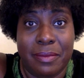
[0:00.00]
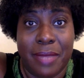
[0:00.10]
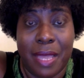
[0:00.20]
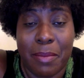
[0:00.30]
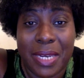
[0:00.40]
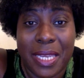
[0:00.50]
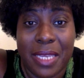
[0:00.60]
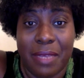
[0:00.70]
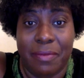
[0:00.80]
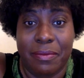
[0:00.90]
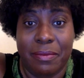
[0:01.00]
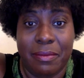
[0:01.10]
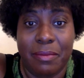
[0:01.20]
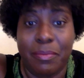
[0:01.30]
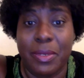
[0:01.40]
And believe
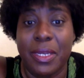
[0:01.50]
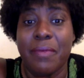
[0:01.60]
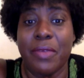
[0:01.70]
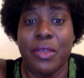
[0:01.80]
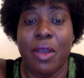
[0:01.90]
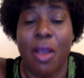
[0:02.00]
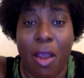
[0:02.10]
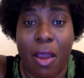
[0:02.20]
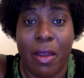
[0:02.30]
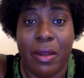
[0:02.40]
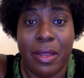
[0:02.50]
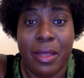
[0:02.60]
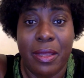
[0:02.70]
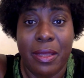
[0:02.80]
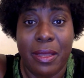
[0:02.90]
in your heart
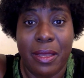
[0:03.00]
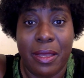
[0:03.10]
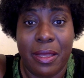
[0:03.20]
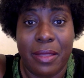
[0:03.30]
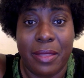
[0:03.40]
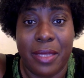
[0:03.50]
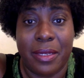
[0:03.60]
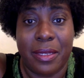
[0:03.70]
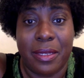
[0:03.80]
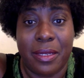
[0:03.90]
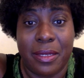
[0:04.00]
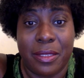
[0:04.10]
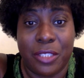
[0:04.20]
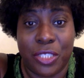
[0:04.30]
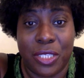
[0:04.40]
that
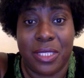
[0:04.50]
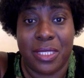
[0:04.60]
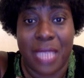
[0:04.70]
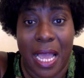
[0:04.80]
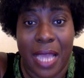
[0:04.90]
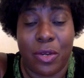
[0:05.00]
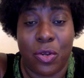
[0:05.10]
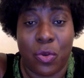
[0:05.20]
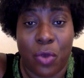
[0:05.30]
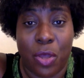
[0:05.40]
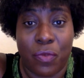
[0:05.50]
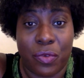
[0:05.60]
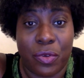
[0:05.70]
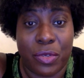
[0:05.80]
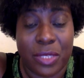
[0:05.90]
Jesus died on the cross for
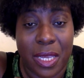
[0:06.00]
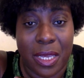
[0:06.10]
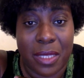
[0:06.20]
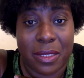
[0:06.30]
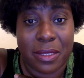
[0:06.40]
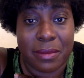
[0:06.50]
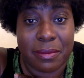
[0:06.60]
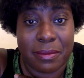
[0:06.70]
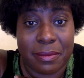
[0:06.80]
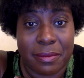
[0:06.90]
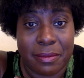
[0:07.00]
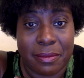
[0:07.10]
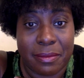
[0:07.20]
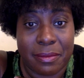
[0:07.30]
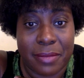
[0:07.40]
your sins.
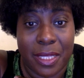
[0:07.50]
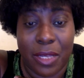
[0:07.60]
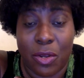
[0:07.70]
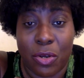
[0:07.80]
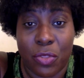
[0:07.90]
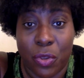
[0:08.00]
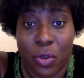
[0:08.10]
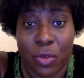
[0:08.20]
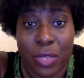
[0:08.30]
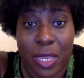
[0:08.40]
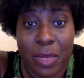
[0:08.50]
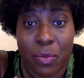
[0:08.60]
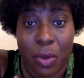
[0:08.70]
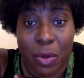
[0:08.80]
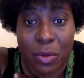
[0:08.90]
And that on the third day he
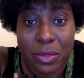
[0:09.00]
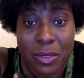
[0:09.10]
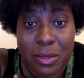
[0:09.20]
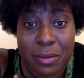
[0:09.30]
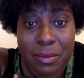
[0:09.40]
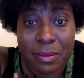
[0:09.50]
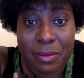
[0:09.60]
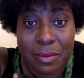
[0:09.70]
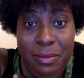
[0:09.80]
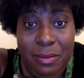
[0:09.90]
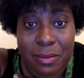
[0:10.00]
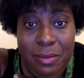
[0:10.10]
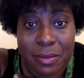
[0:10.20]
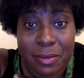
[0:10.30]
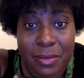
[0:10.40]
rose.
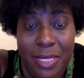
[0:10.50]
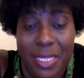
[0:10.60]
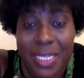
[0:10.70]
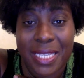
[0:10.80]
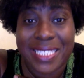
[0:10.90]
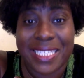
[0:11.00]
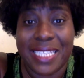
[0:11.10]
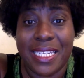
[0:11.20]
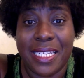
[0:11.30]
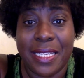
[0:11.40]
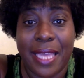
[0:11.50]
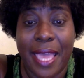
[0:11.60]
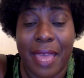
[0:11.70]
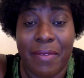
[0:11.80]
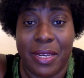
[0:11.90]
And then he ascended into
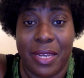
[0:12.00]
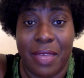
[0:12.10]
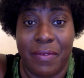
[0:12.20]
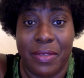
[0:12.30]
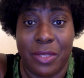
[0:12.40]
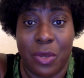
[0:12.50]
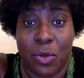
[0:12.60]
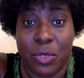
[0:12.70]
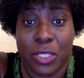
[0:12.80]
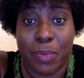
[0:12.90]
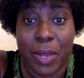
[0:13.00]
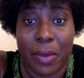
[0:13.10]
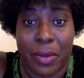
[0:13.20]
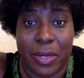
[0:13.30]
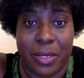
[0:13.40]
heaven and left us the Holy Spirit.